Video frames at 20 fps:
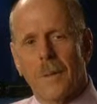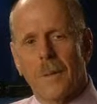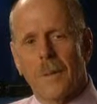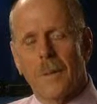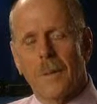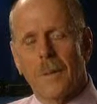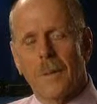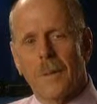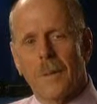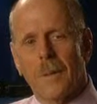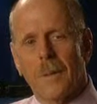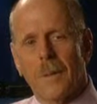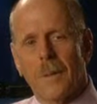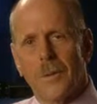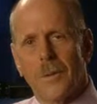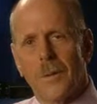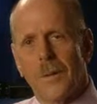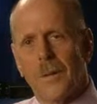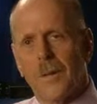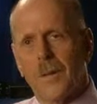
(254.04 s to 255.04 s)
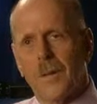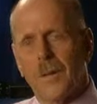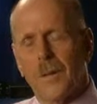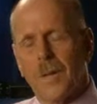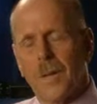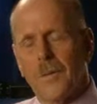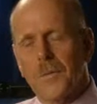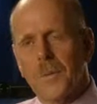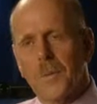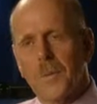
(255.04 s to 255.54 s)
And I think you don't
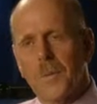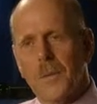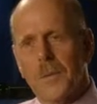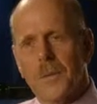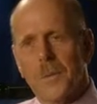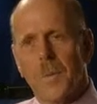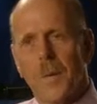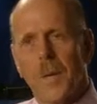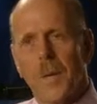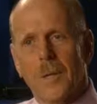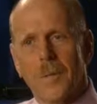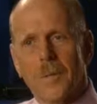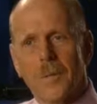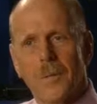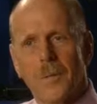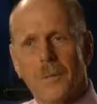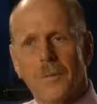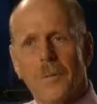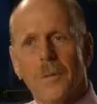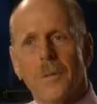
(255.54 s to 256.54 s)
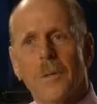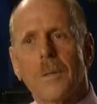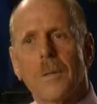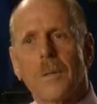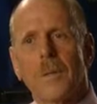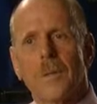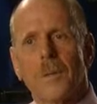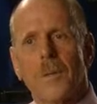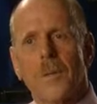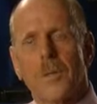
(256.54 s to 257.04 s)
have to be the smartest knife
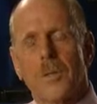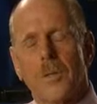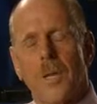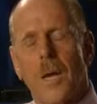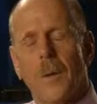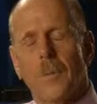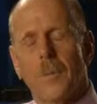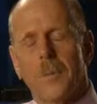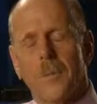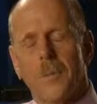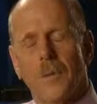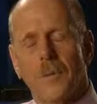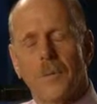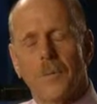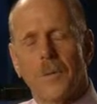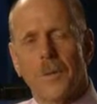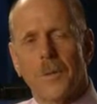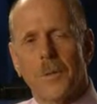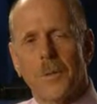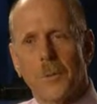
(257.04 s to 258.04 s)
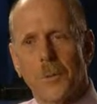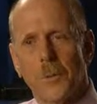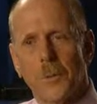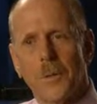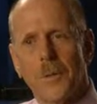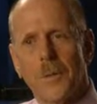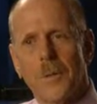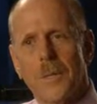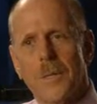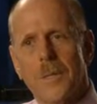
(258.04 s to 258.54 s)
or the sharpest knife in the
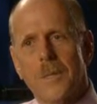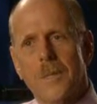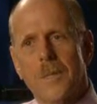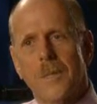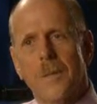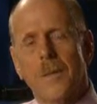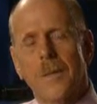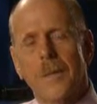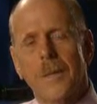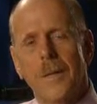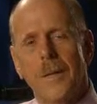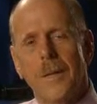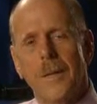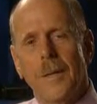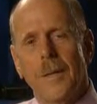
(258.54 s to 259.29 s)
drawer necessarily,